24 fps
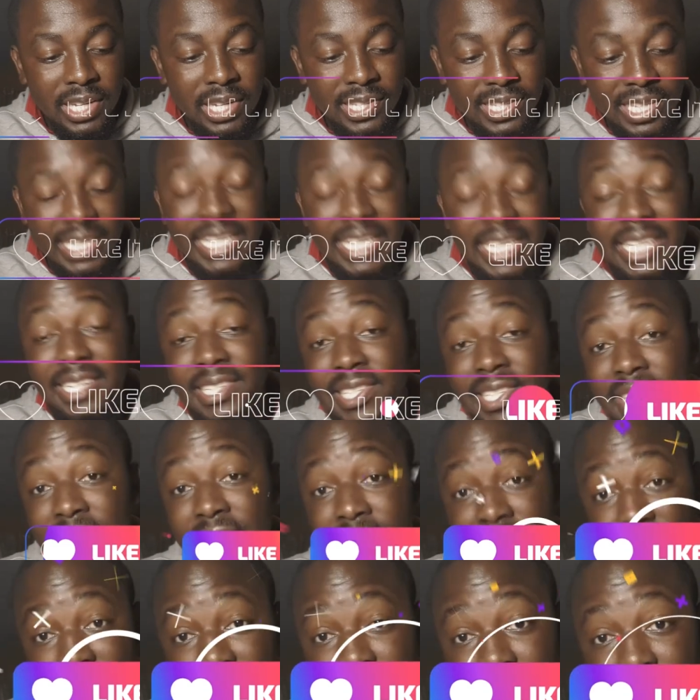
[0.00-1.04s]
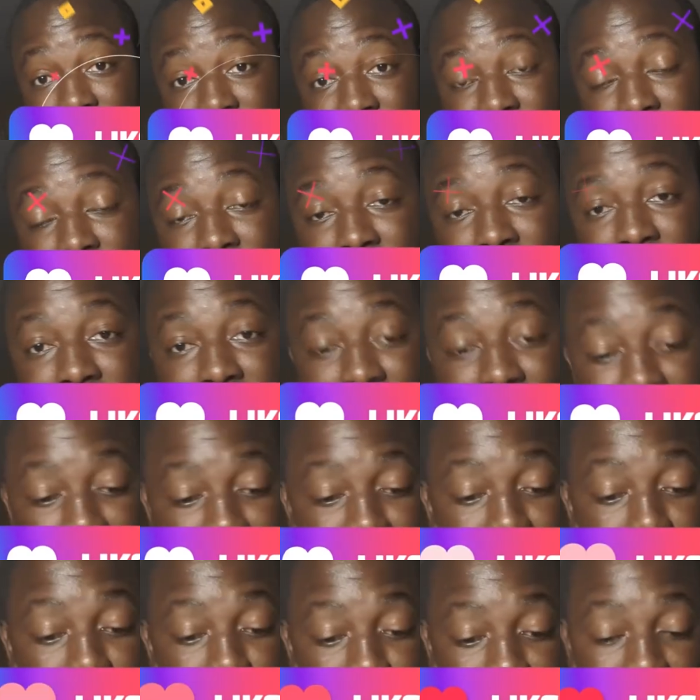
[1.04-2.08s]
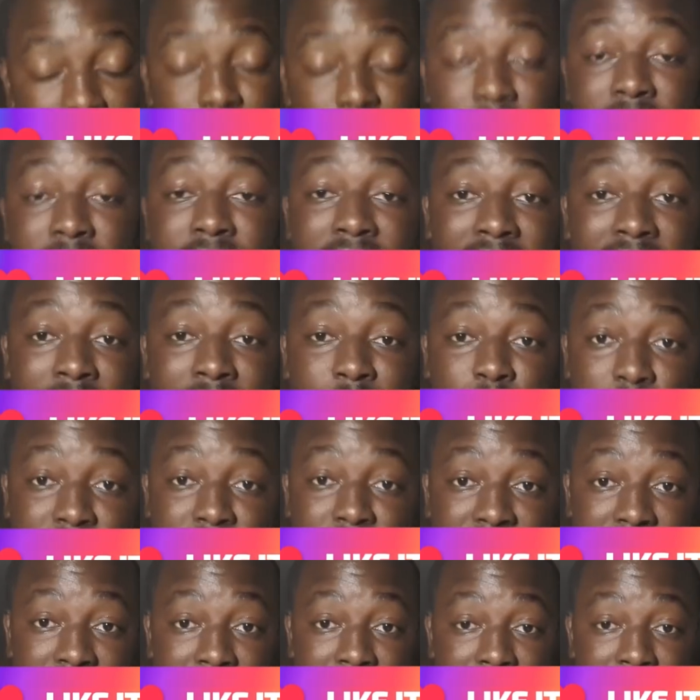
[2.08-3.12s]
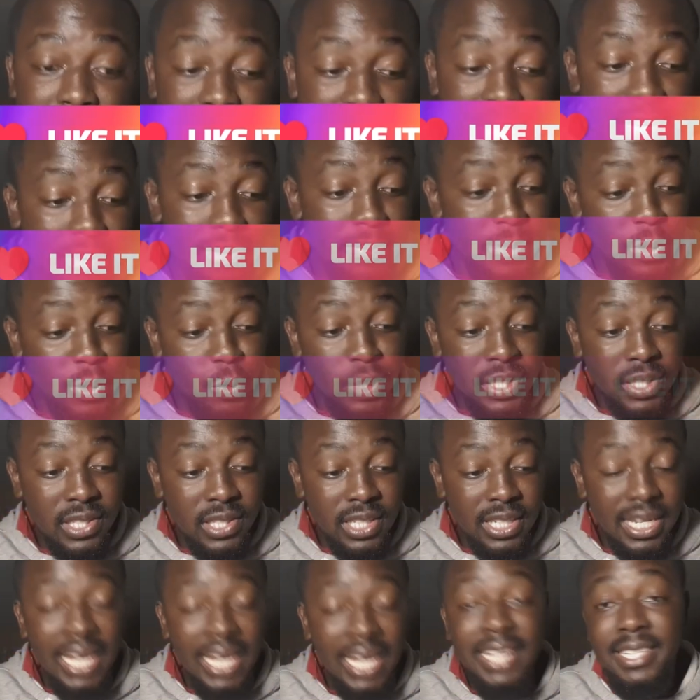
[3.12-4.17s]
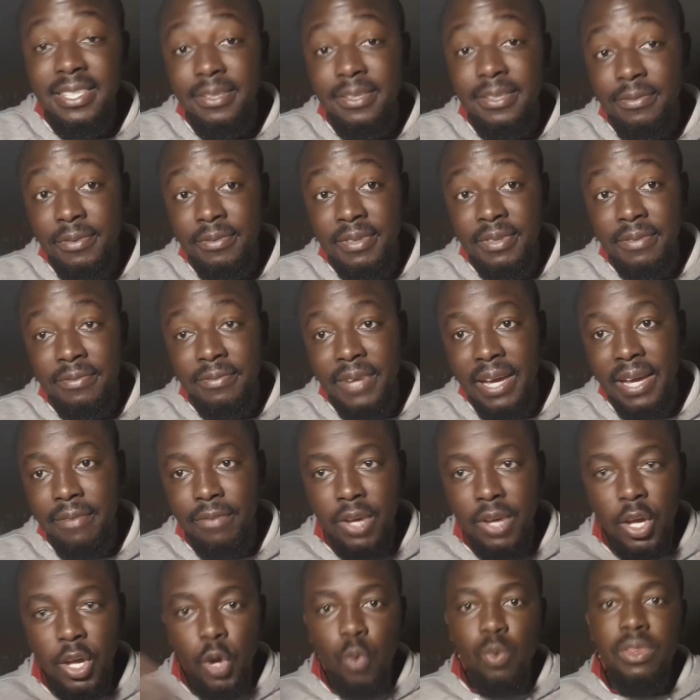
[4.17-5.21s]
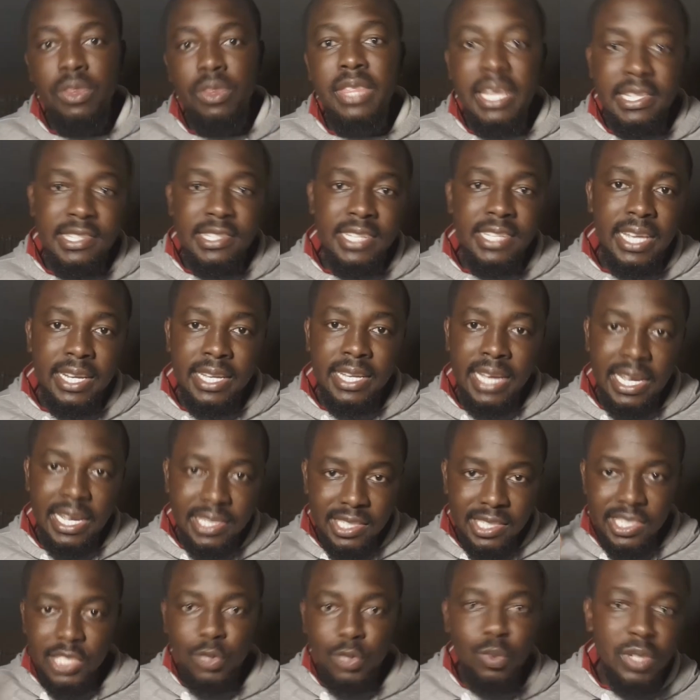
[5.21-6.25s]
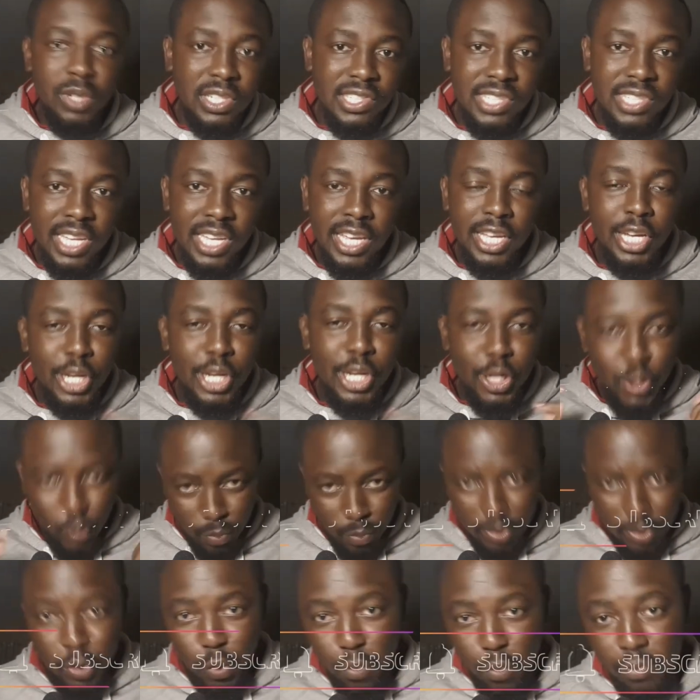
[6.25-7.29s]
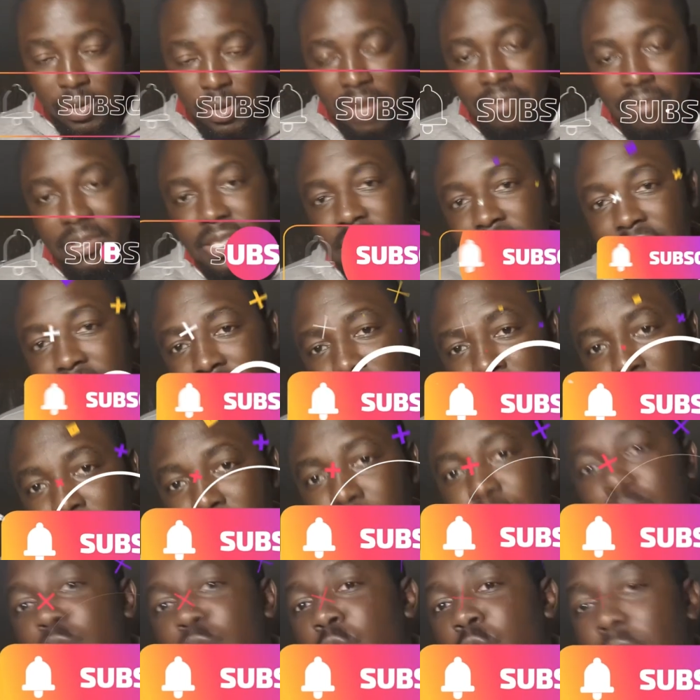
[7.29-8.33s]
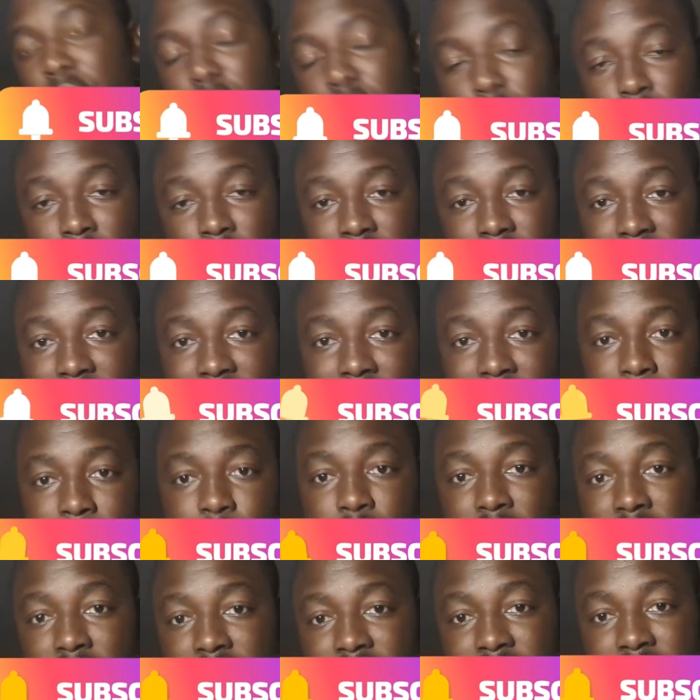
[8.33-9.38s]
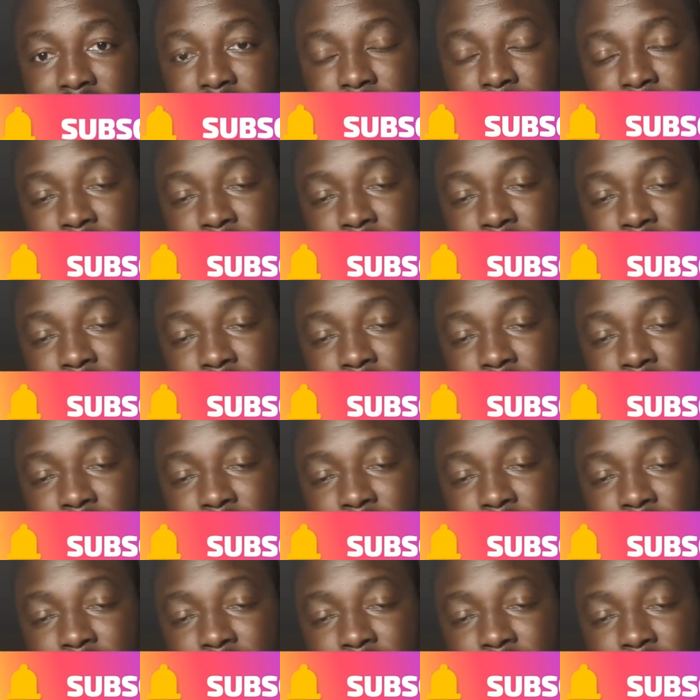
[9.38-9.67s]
Seliers and Sons in the Fall River area of South Africa. This was in 1955. With that said, guys, I just want to say, do me two favors. If you enjoy the content that I put out in this